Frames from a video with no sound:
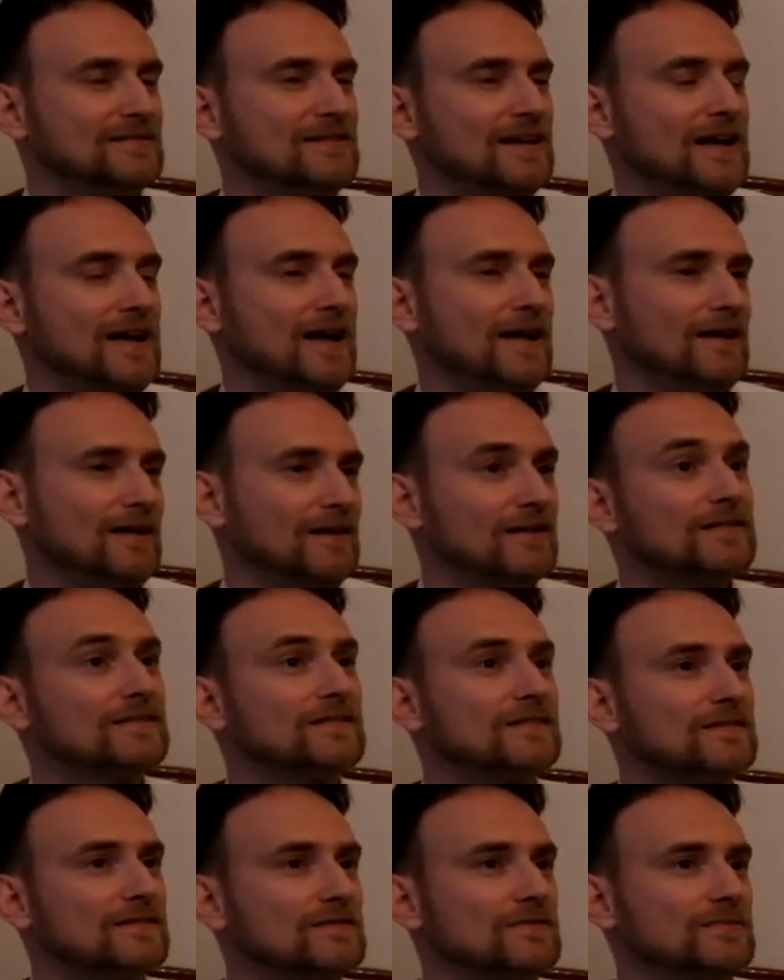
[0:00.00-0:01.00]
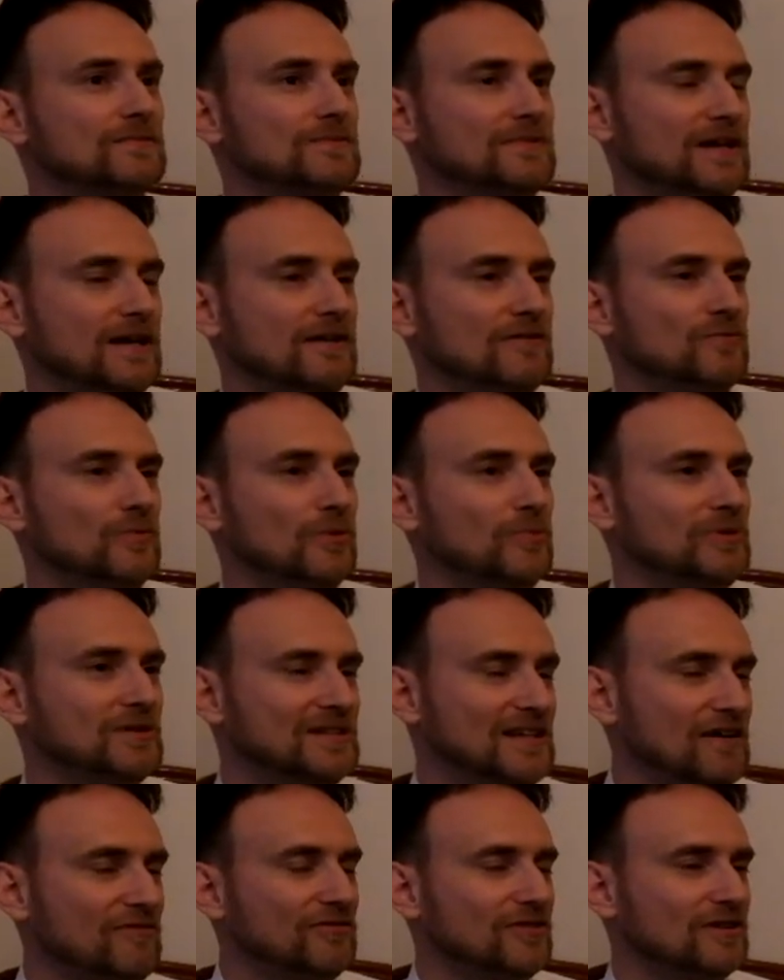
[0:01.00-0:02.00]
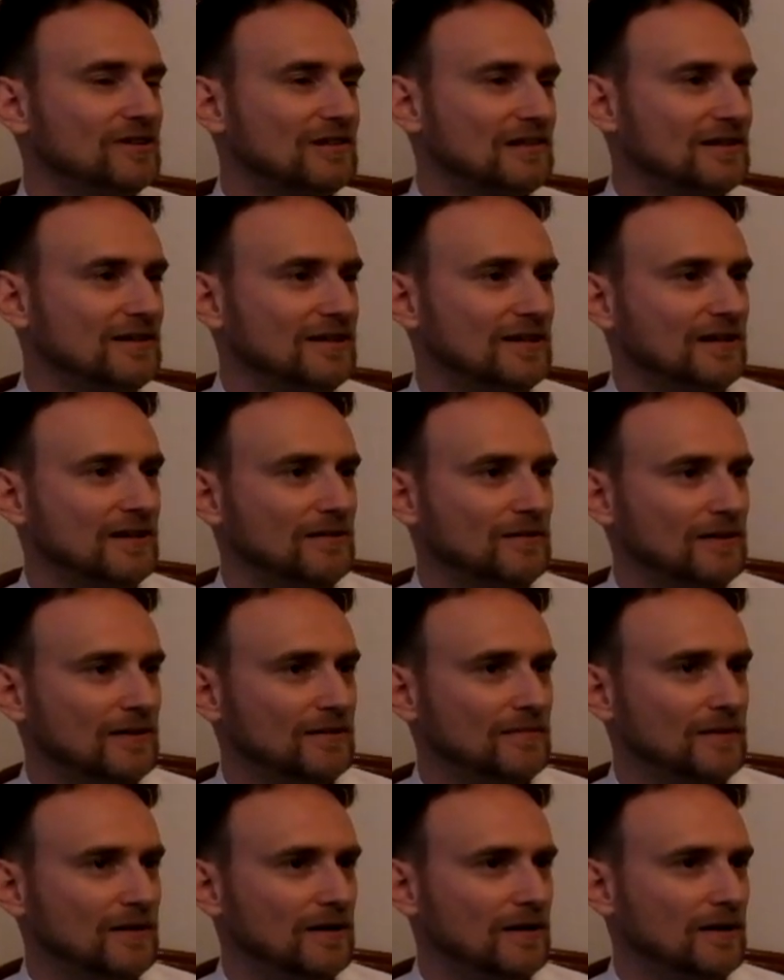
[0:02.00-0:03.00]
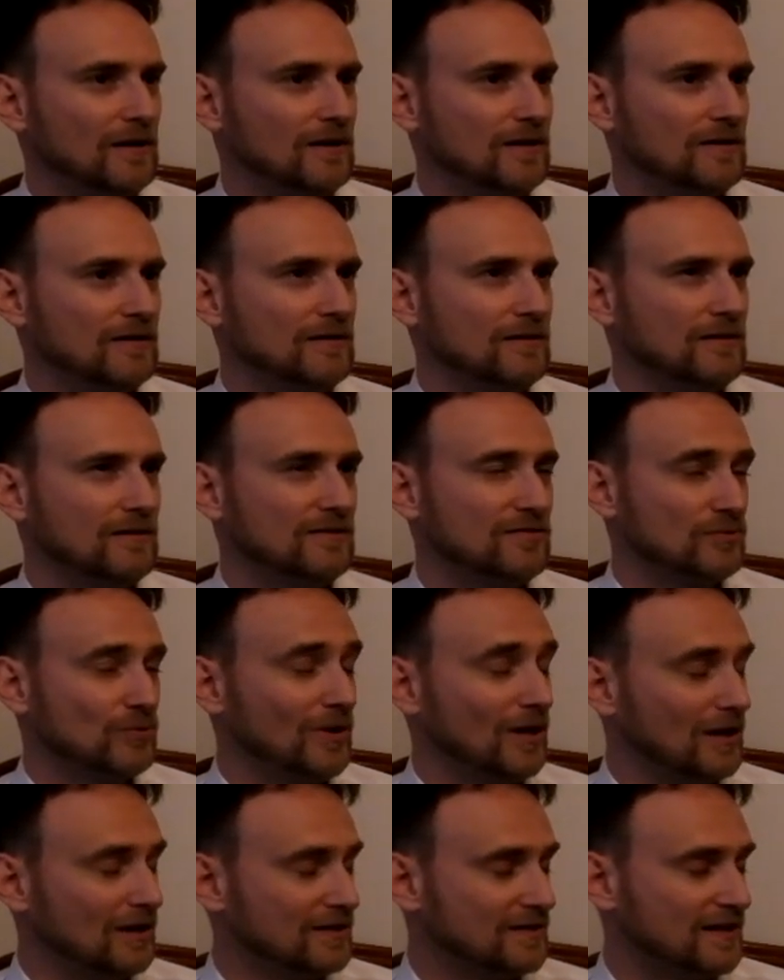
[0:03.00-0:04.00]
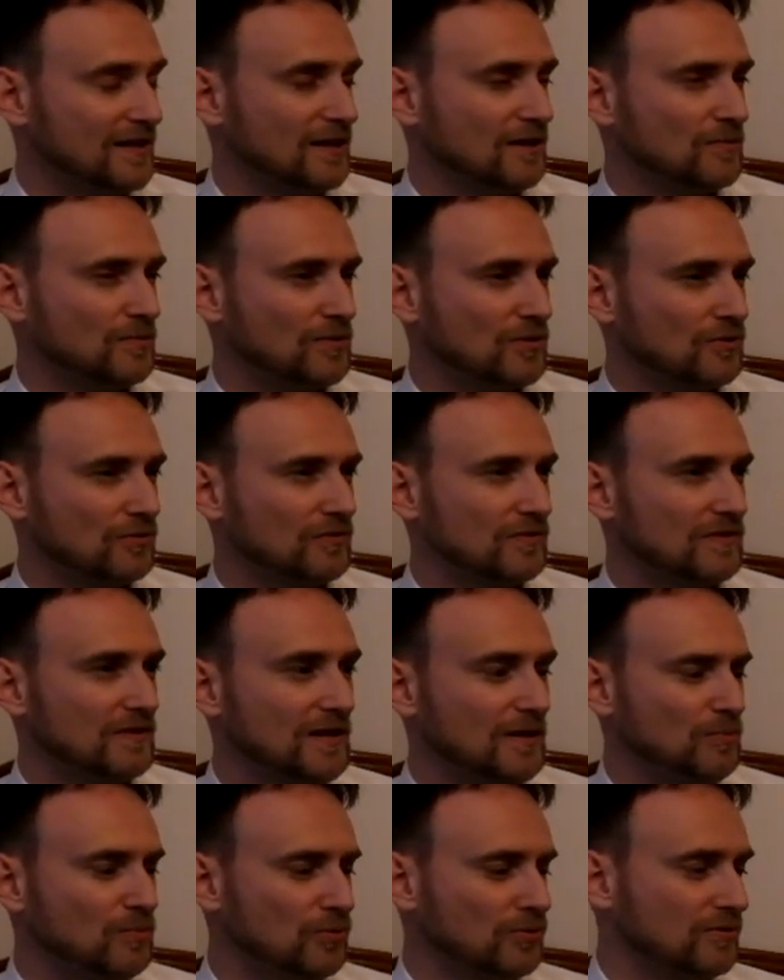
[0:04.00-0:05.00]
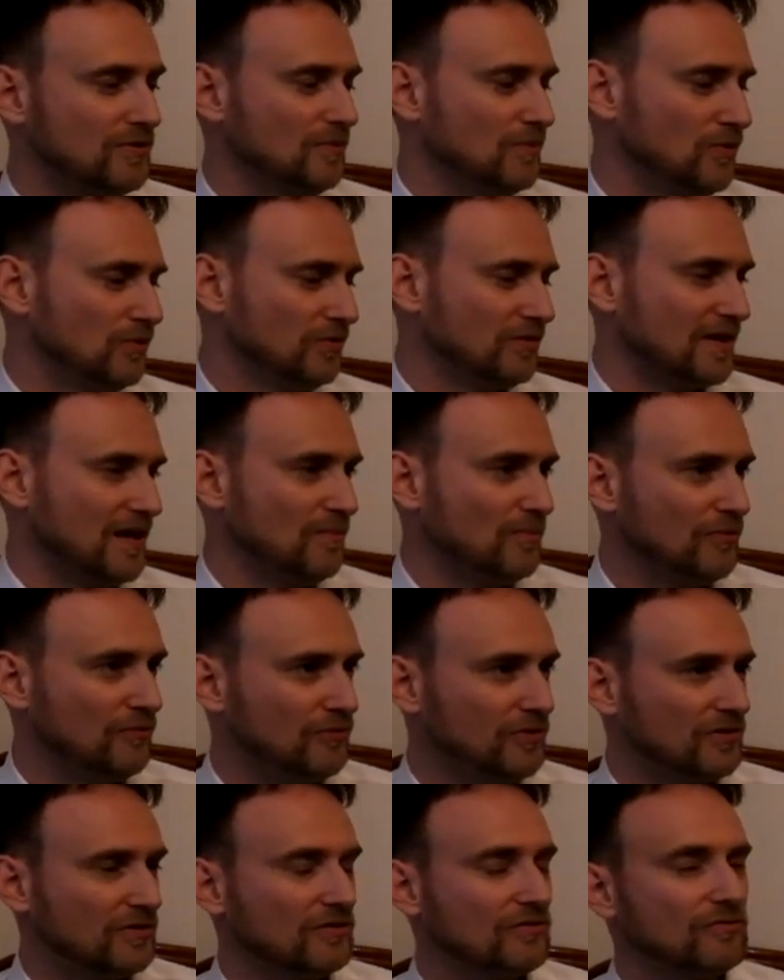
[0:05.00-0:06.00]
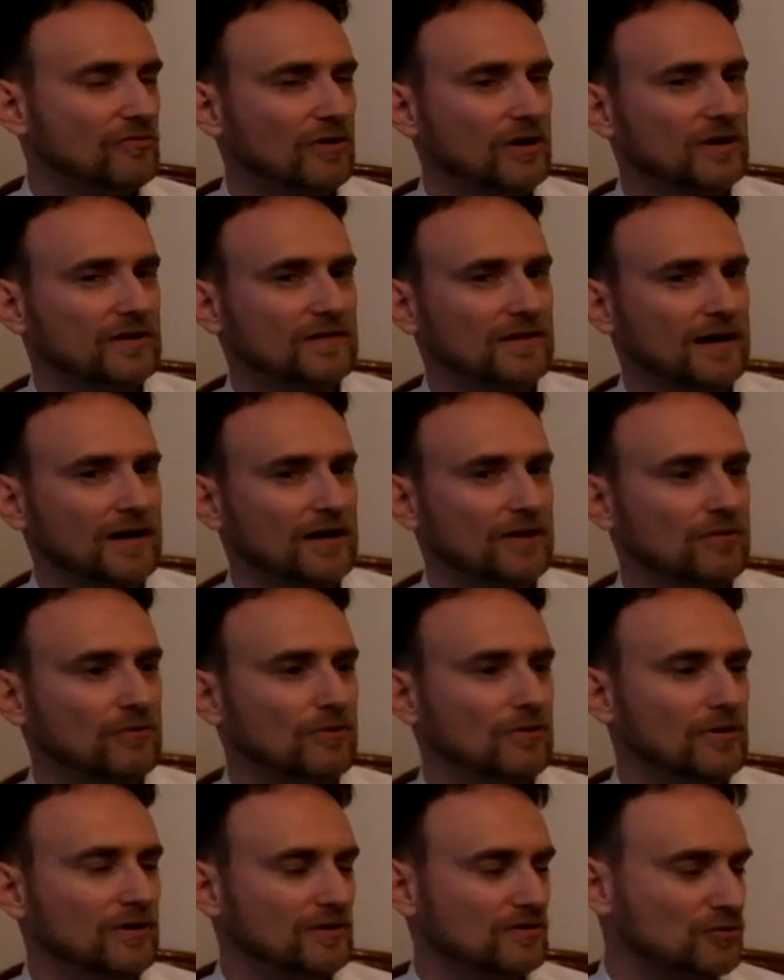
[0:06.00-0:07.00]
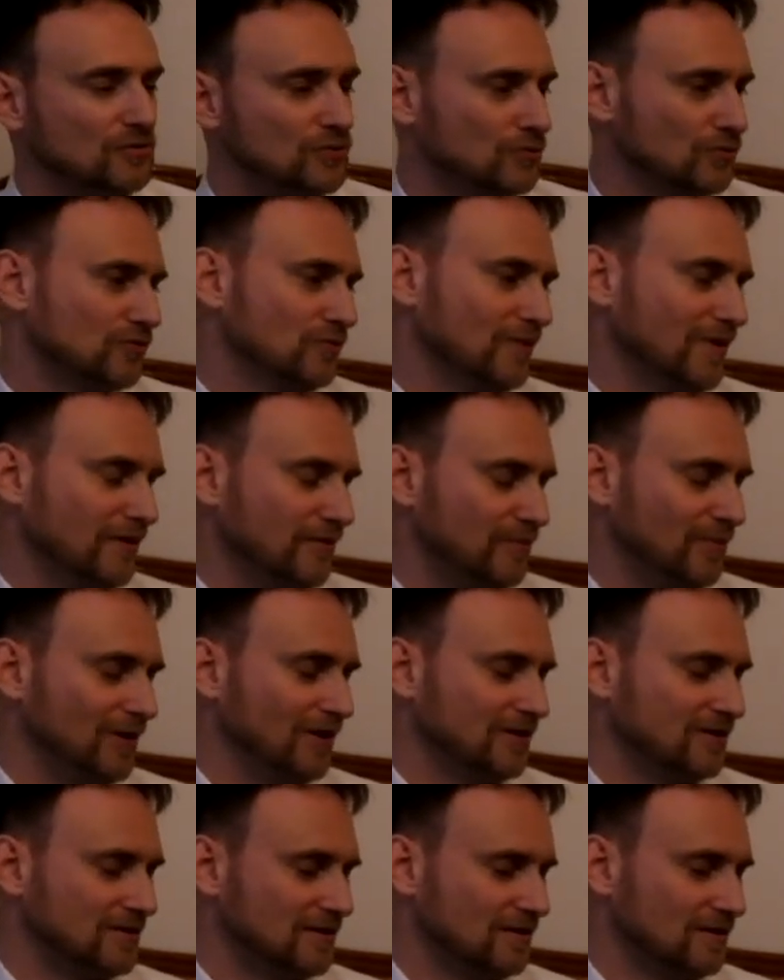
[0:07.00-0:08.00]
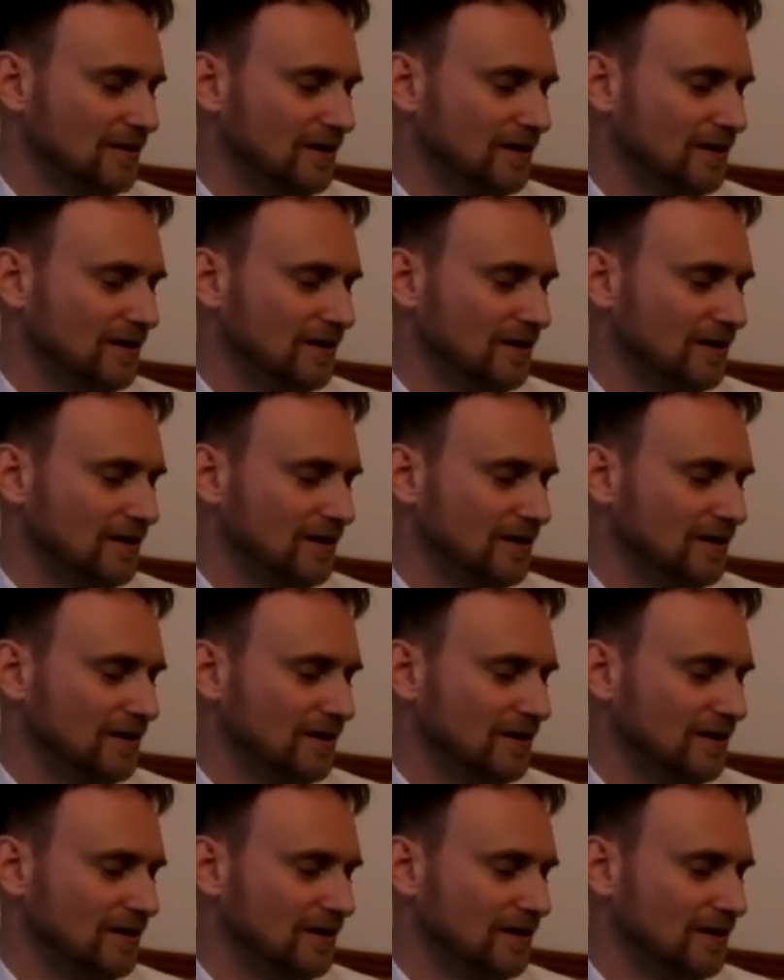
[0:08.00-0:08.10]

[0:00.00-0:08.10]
Then it's and then it will be definitely a, an Israeli tank, because they put the most emphasis, as far as I know, on crew survivability.